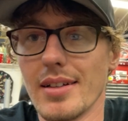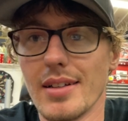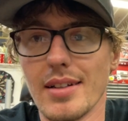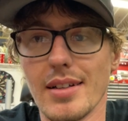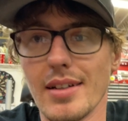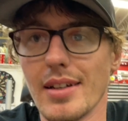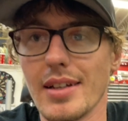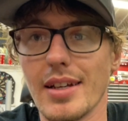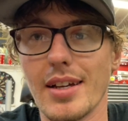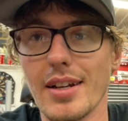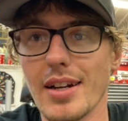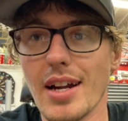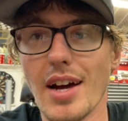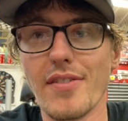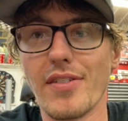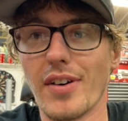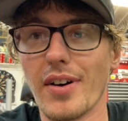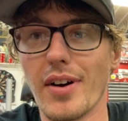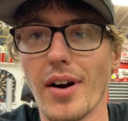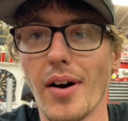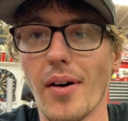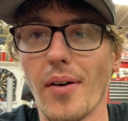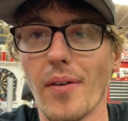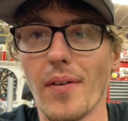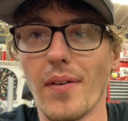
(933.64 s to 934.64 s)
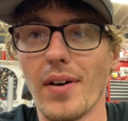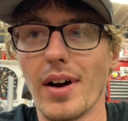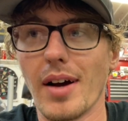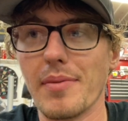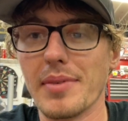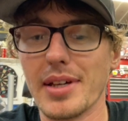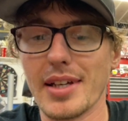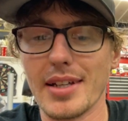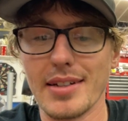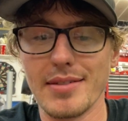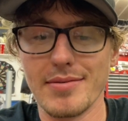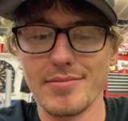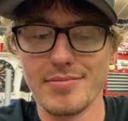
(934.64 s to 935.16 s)
you never know. I
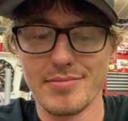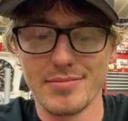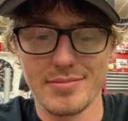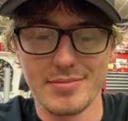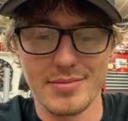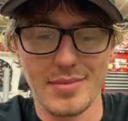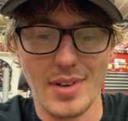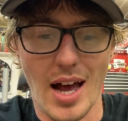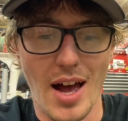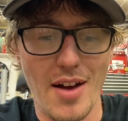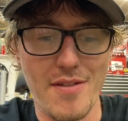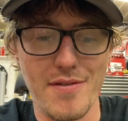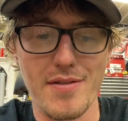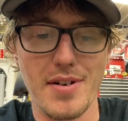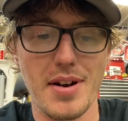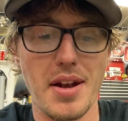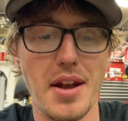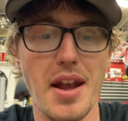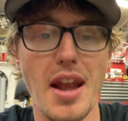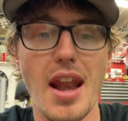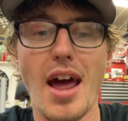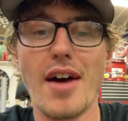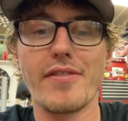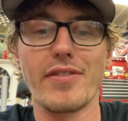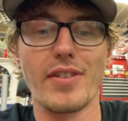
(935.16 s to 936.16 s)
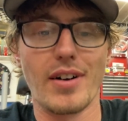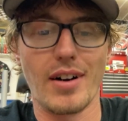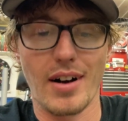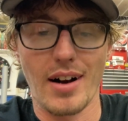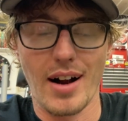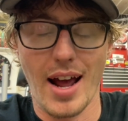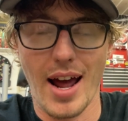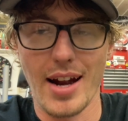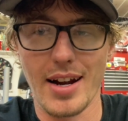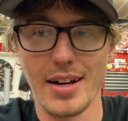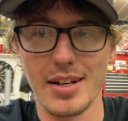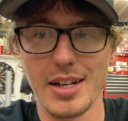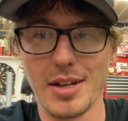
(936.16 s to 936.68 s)
mean, I've never
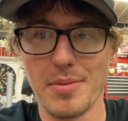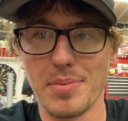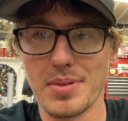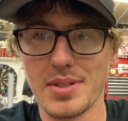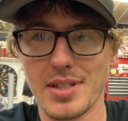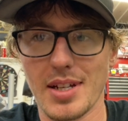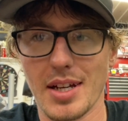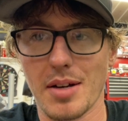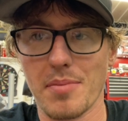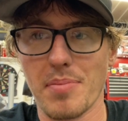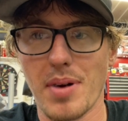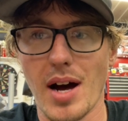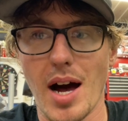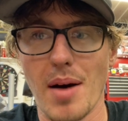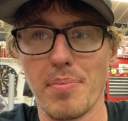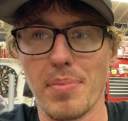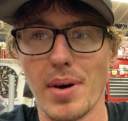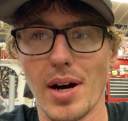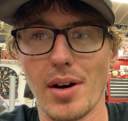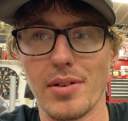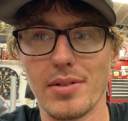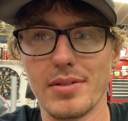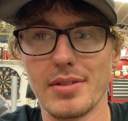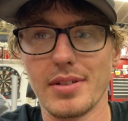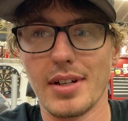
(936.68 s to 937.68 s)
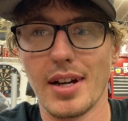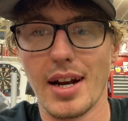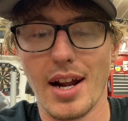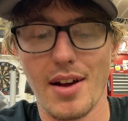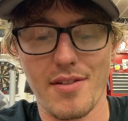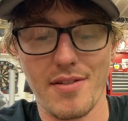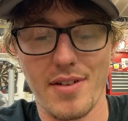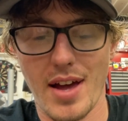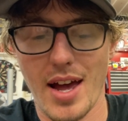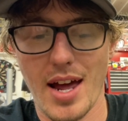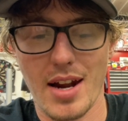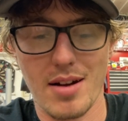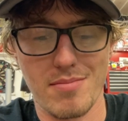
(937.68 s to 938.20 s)
had a dipstick pop out, and
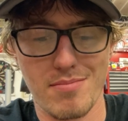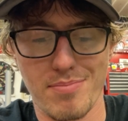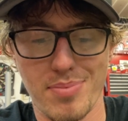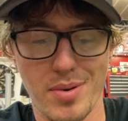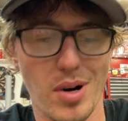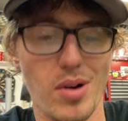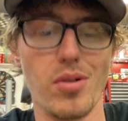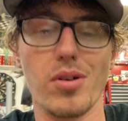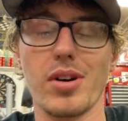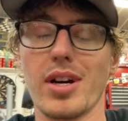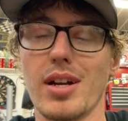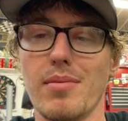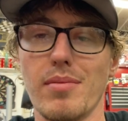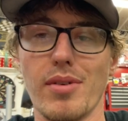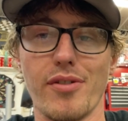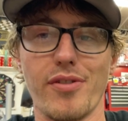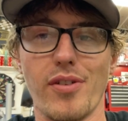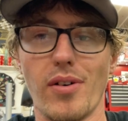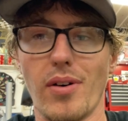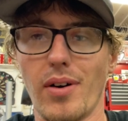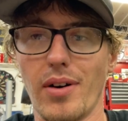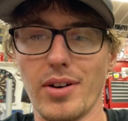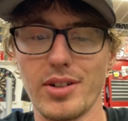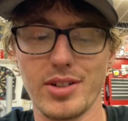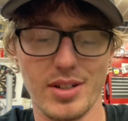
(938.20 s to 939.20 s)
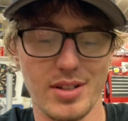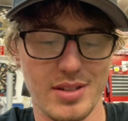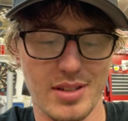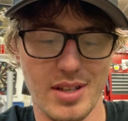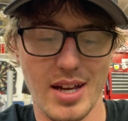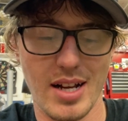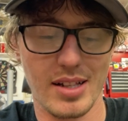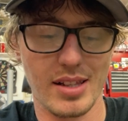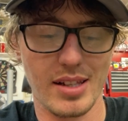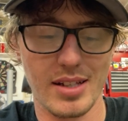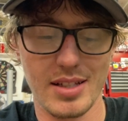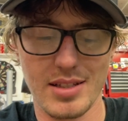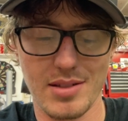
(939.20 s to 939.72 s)
I've had them broken before, just
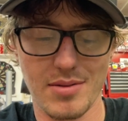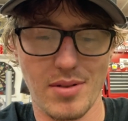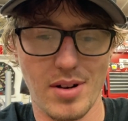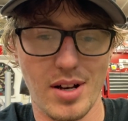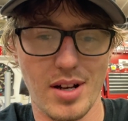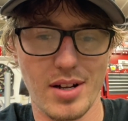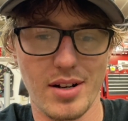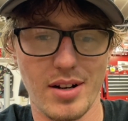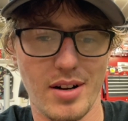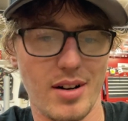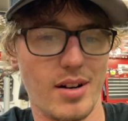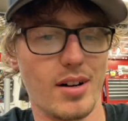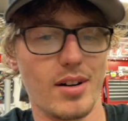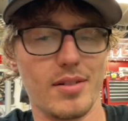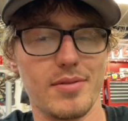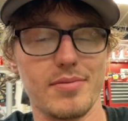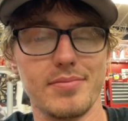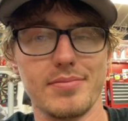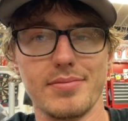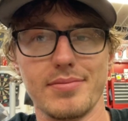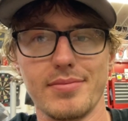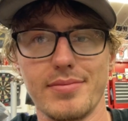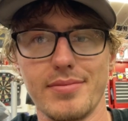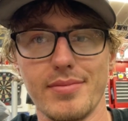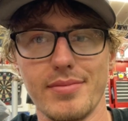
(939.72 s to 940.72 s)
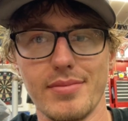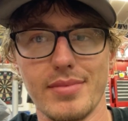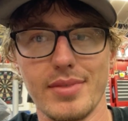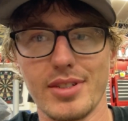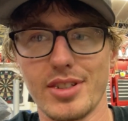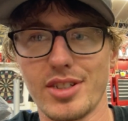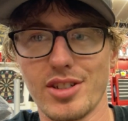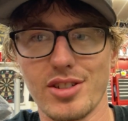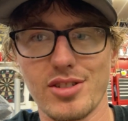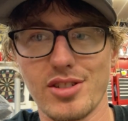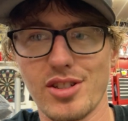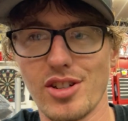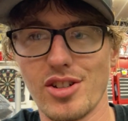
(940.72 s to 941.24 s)
like this one, or
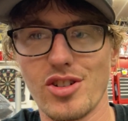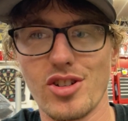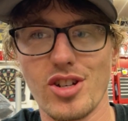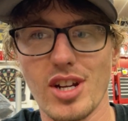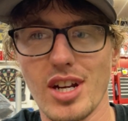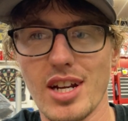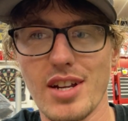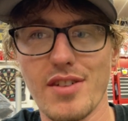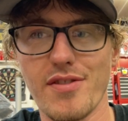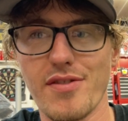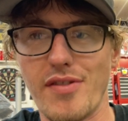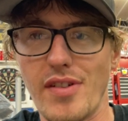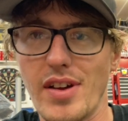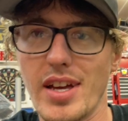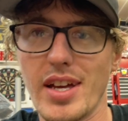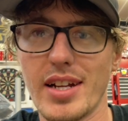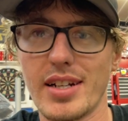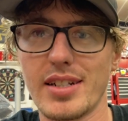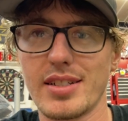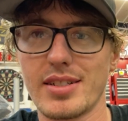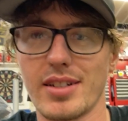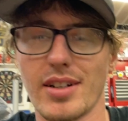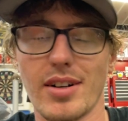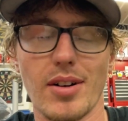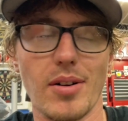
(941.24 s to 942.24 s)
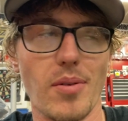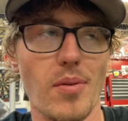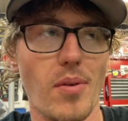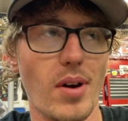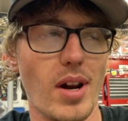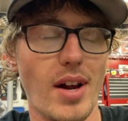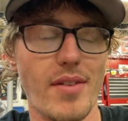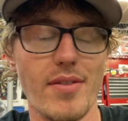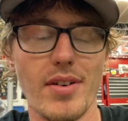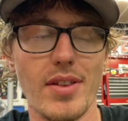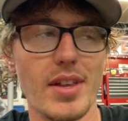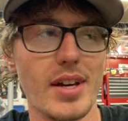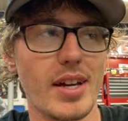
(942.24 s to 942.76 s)
just a shitty fit, or
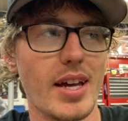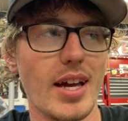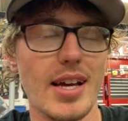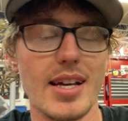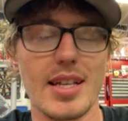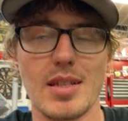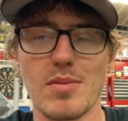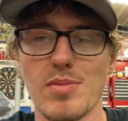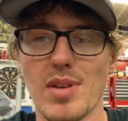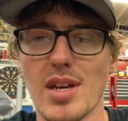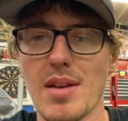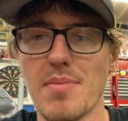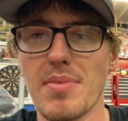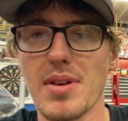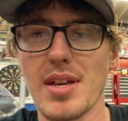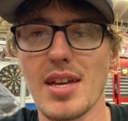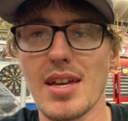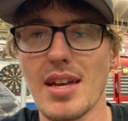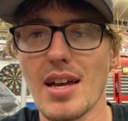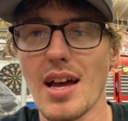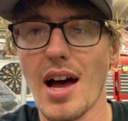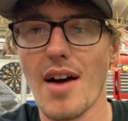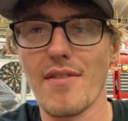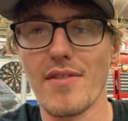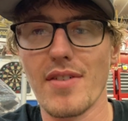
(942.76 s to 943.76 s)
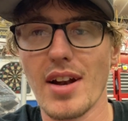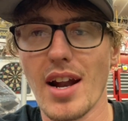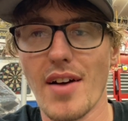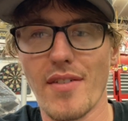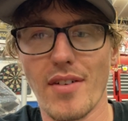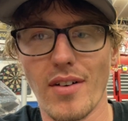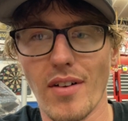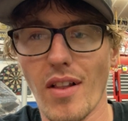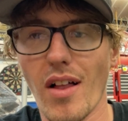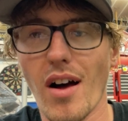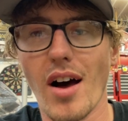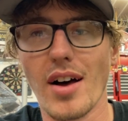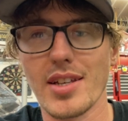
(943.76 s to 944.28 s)
whatever the case may be. I've
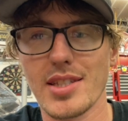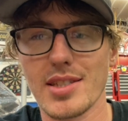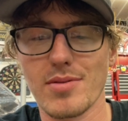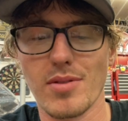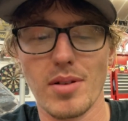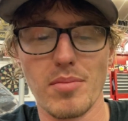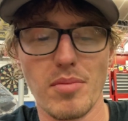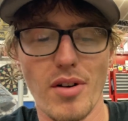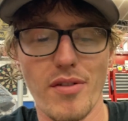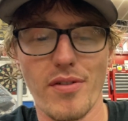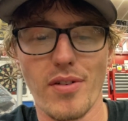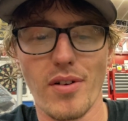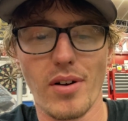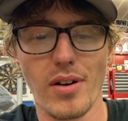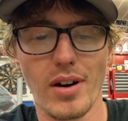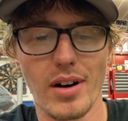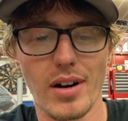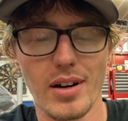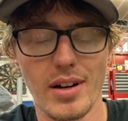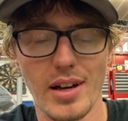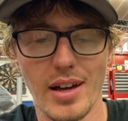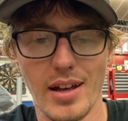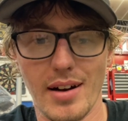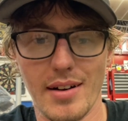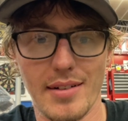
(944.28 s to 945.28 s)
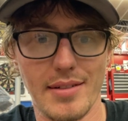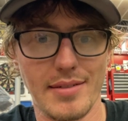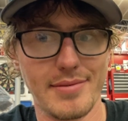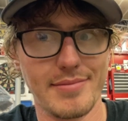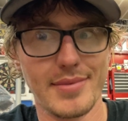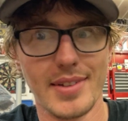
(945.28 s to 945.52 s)
never lost one before, and